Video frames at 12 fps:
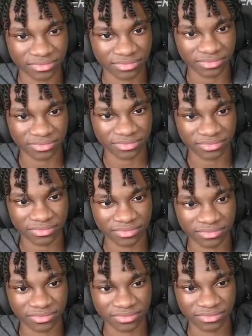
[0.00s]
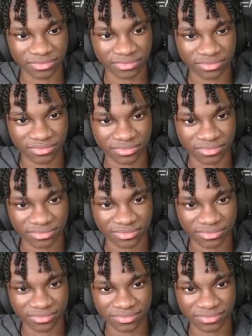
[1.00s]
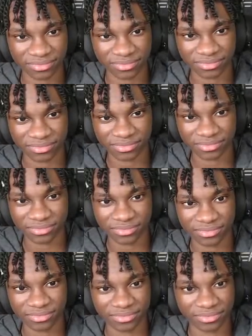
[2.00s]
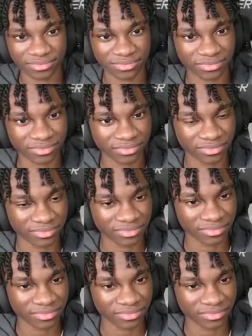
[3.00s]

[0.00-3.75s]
This person isn't speaking.